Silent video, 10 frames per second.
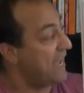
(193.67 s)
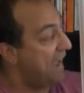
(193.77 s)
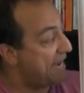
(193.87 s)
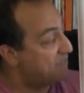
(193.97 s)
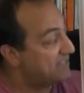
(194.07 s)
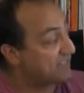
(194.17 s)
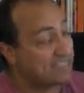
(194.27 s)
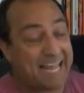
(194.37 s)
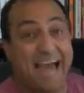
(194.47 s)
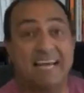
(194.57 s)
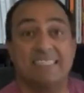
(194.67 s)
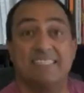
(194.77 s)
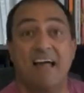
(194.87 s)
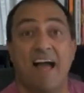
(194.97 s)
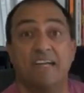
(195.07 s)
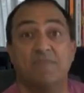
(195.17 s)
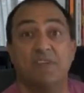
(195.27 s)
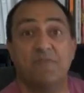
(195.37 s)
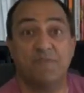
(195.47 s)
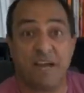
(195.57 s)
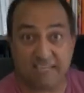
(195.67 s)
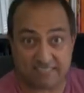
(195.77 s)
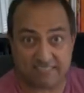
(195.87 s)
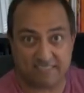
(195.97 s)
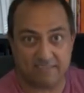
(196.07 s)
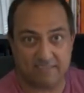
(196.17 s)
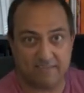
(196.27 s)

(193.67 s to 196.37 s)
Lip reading: and be the last line of defense.